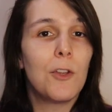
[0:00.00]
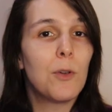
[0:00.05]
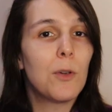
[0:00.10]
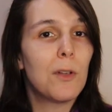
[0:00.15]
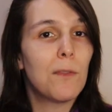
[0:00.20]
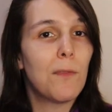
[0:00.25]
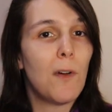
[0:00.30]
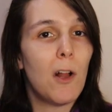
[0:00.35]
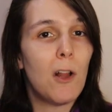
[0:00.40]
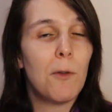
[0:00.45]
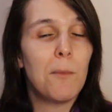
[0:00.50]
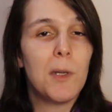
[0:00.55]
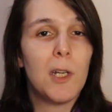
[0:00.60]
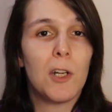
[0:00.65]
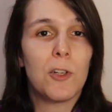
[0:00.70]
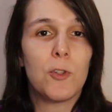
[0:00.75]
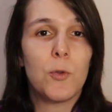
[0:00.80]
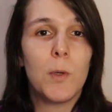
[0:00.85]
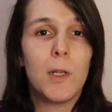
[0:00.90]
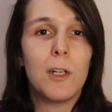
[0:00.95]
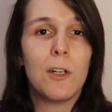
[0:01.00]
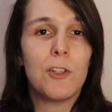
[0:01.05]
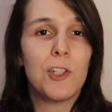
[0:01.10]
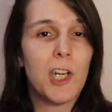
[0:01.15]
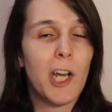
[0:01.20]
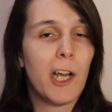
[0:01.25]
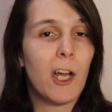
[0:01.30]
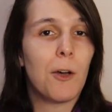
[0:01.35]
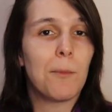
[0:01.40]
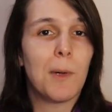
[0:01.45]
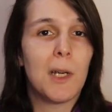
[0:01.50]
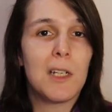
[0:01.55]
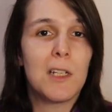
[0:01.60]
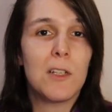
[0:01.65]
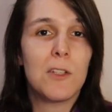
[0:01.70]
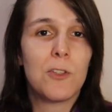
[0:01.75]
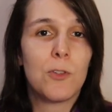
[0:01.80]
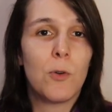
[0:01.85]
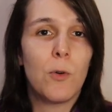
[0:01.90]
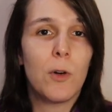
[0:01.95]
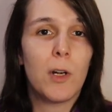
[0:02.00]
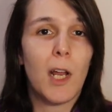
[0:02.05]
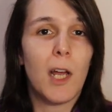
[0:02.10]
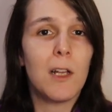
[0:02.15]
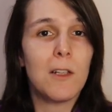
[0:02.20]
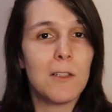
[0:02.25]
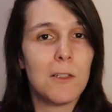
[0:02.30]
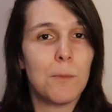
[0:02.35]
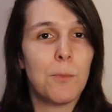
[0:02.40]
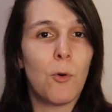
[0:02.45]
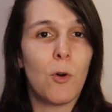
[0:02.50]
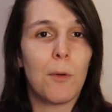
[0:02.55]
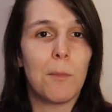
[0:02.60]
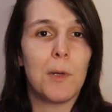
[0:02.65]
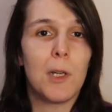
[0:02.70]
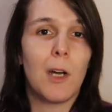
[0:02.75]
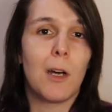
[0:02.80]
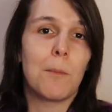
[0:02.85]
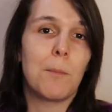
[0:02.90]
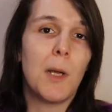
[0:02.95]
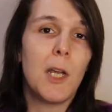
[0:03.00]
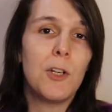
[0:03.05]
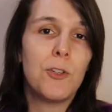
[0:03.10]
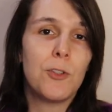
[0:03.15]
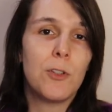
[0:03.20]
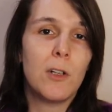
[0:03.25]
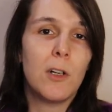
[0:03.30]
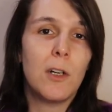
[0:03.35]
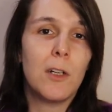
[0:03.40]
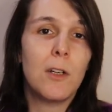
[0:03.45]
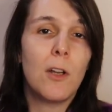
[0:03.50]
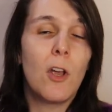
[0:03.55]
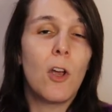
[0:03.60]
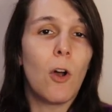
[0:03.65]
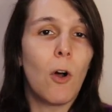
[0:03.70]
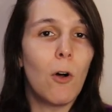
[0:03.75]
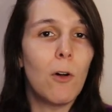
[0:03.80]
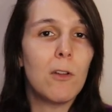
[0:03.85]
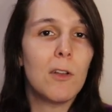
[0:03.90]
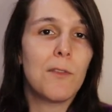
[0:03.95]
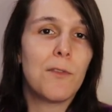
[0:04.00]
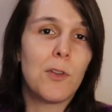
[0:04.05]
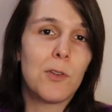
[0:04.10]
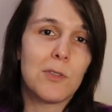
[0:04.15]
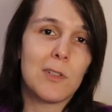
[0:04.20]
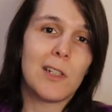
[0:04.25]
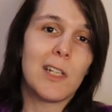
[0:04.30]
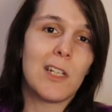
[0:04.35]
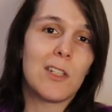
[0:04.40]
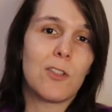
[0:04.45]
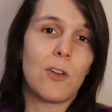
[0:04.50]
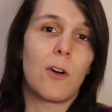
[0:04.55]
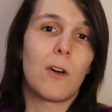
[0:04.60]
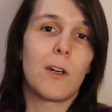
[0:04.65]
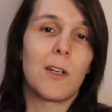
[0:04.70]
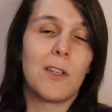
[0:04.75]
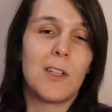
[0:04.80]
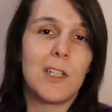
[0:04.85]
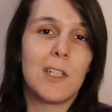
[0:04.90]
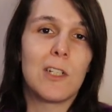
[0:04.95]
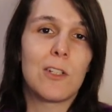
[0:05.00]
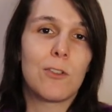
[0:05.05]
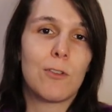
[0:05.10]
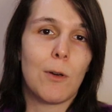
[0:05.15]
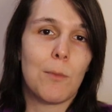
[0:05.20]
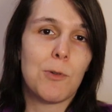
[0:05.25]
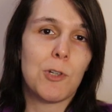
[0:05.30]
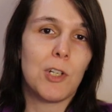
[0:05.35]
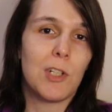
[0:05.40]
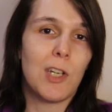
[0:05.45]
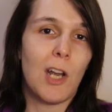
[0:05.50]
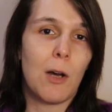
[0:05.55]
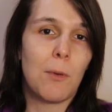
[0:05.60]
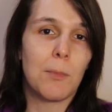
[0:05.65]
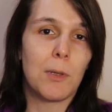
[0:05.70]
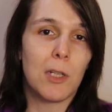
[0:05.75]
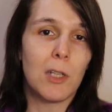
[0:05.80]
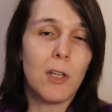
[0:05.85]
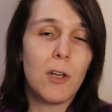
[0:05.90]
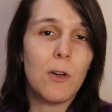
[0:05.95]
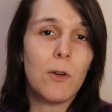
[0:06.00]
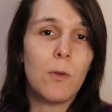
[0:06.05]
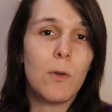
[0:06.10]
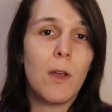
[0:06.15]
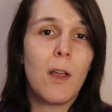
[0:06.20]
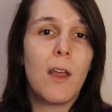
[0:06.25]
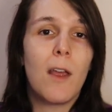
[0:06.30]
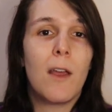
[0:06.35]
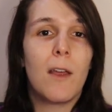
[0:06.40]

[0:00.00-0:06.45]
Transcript: You can follow me on Twitter, check out my Discord, and support me on Patreon. All of those links are in the description down below.